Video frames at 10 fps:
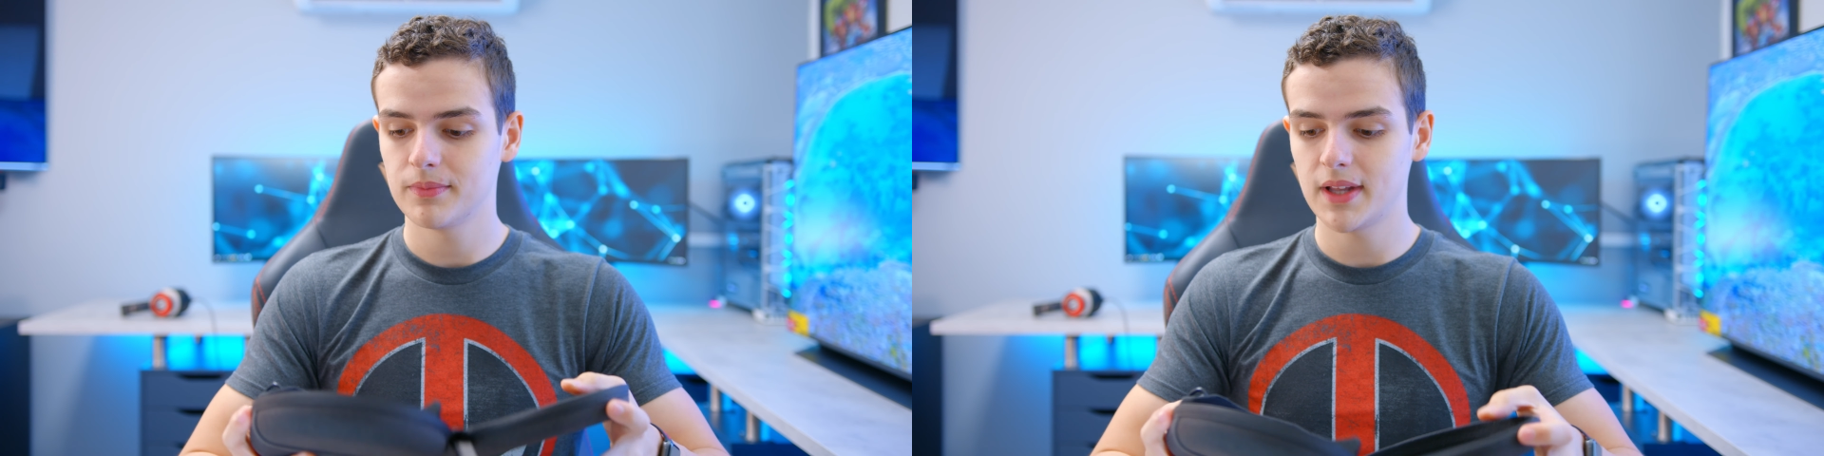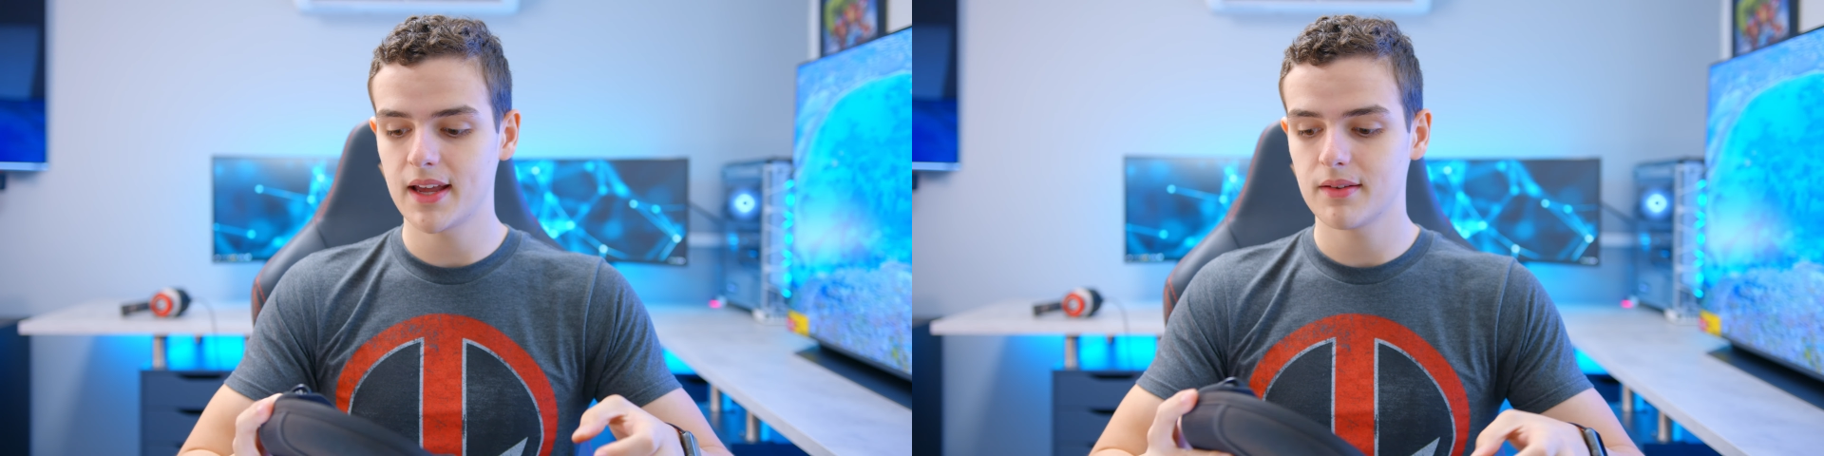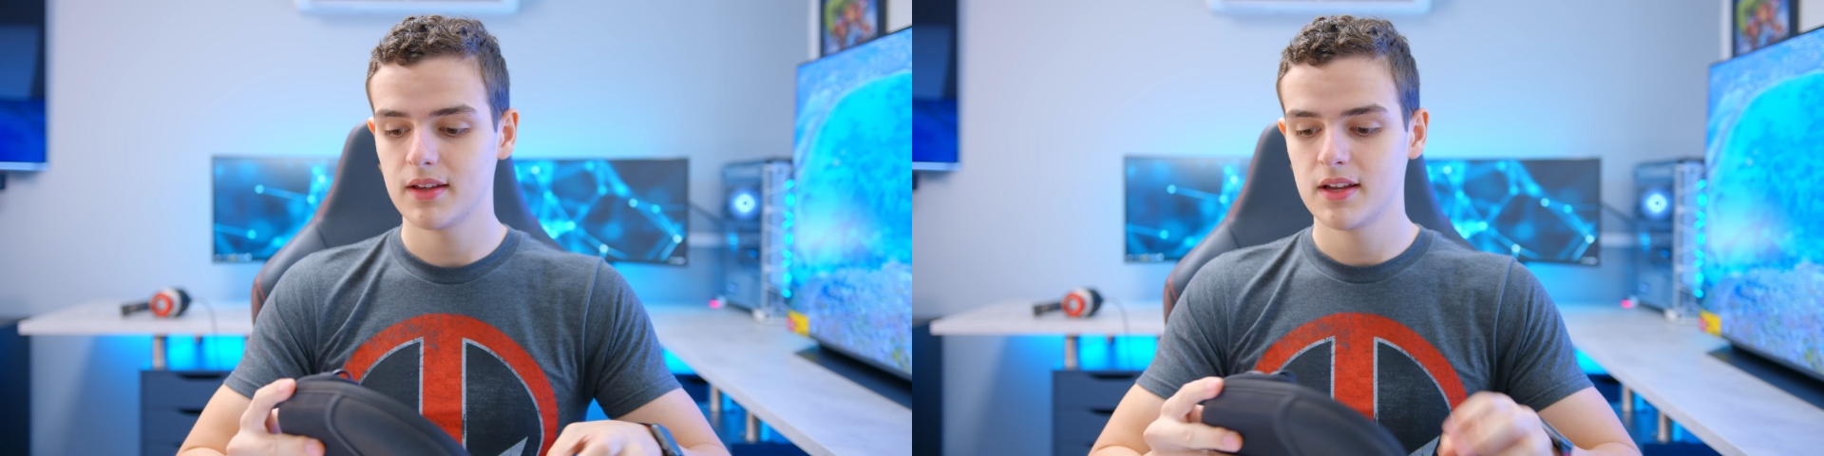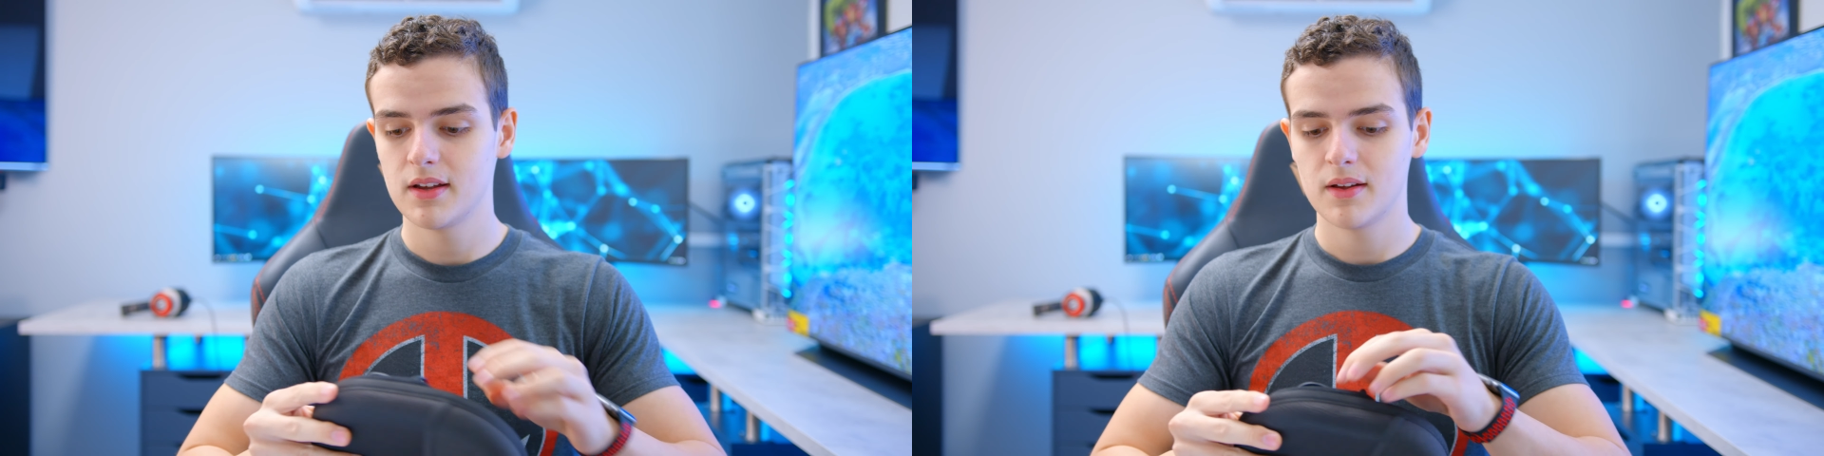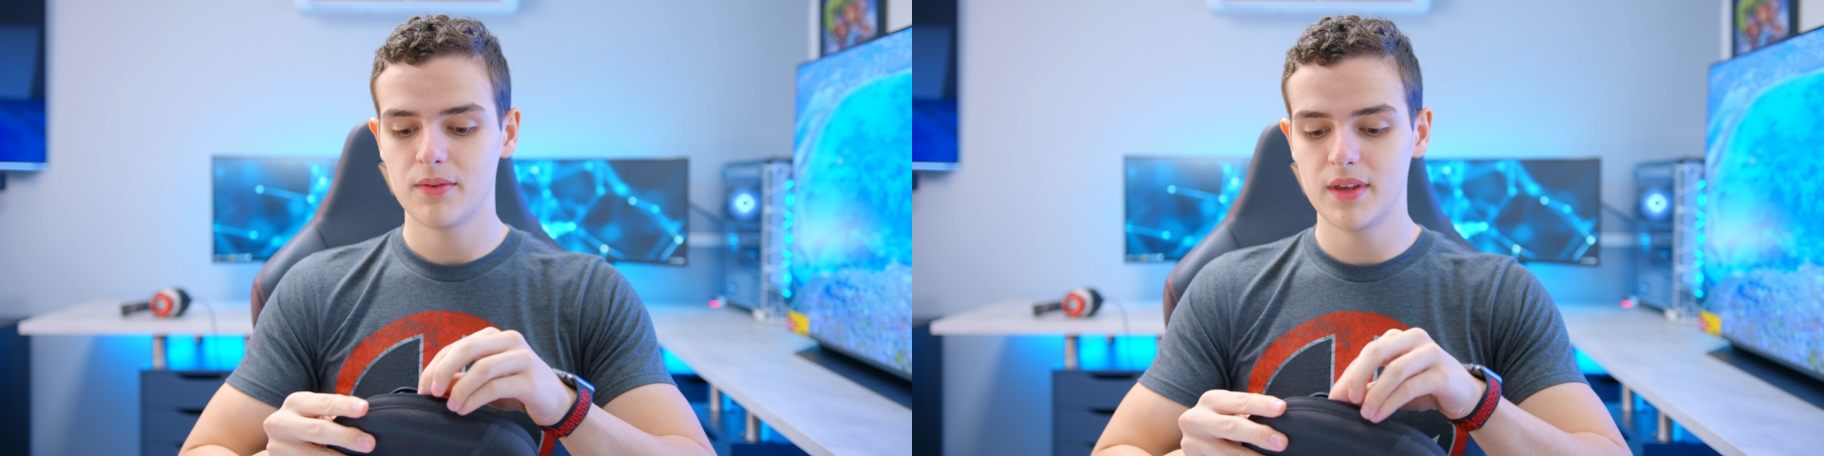Like,
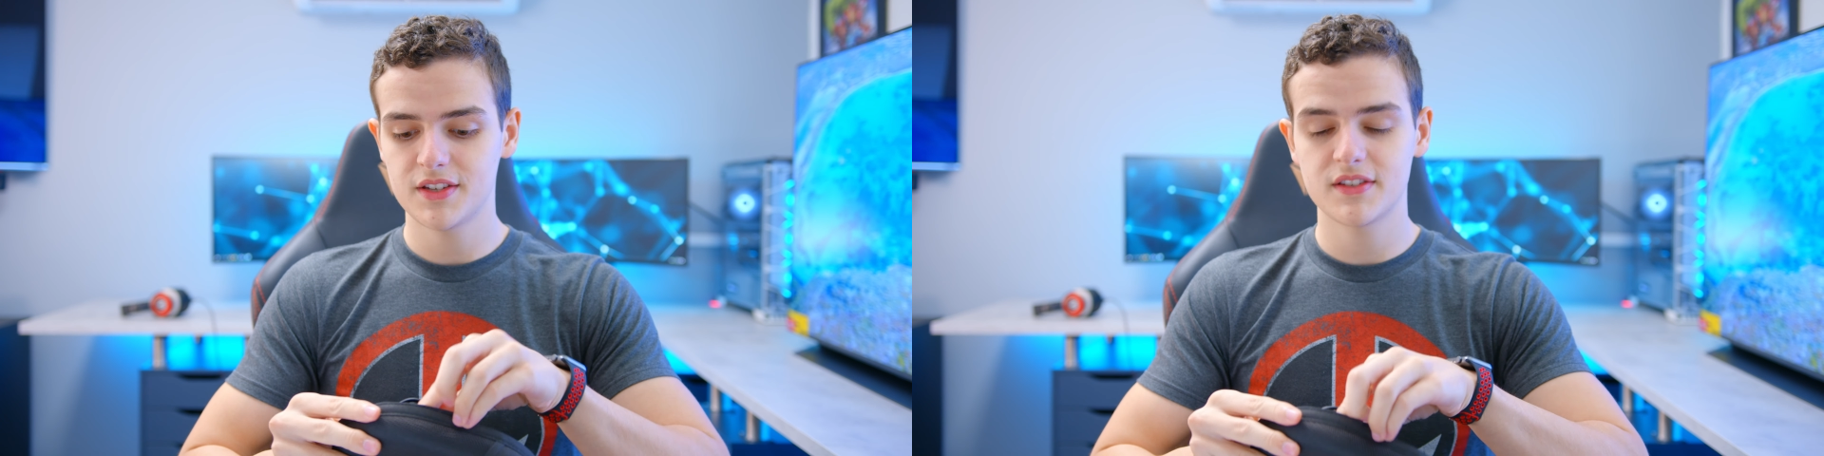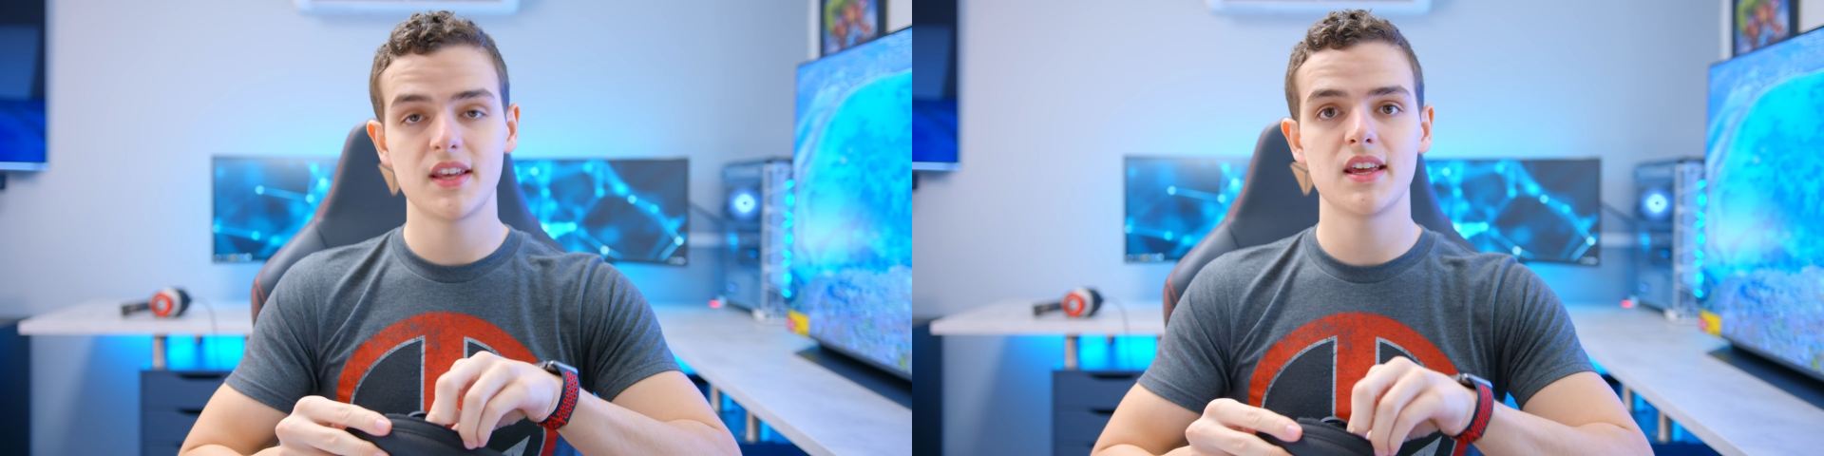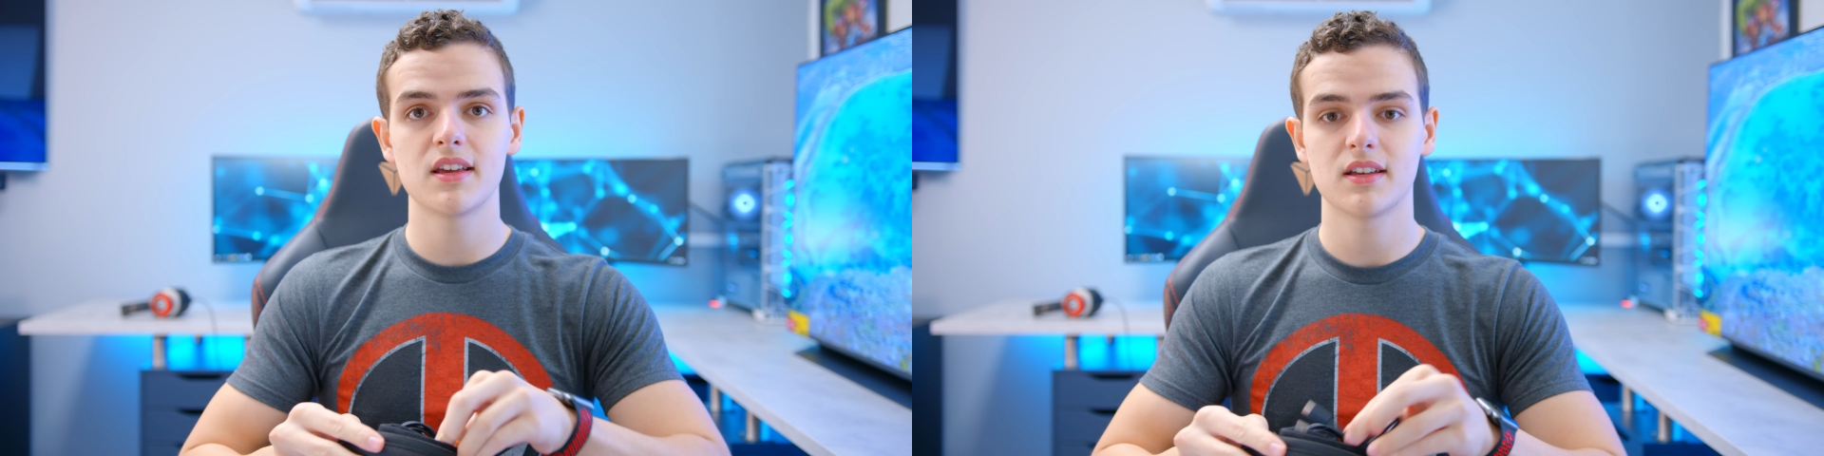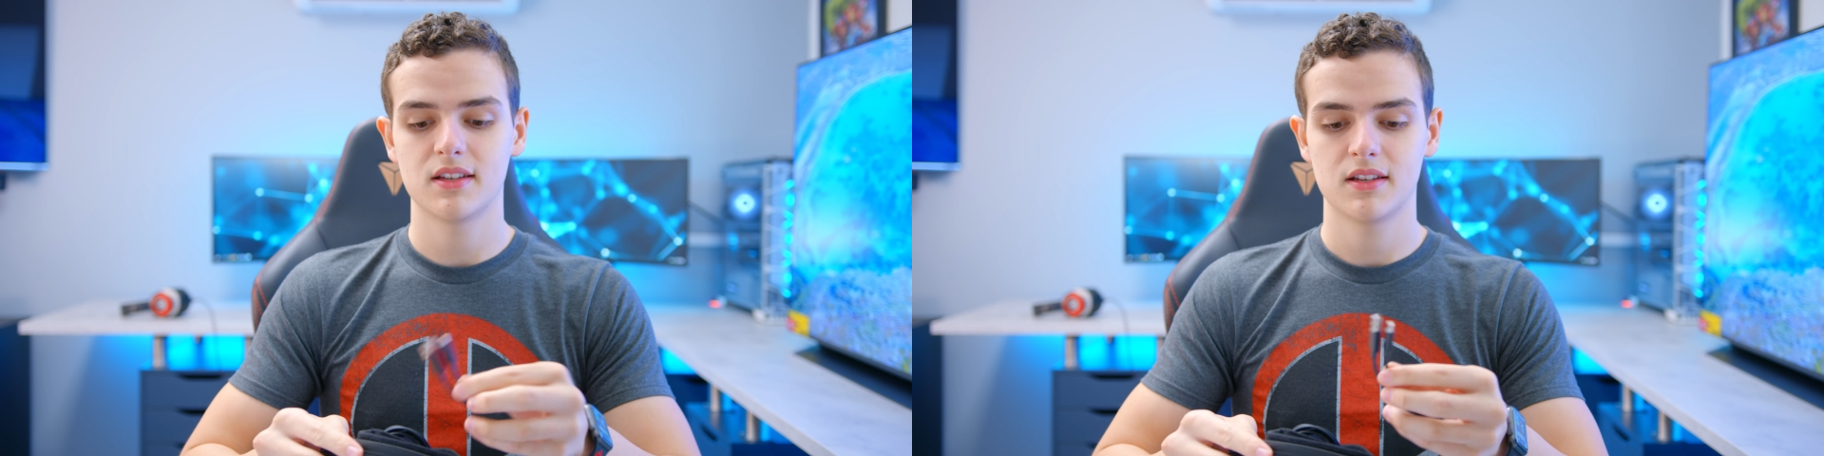this thing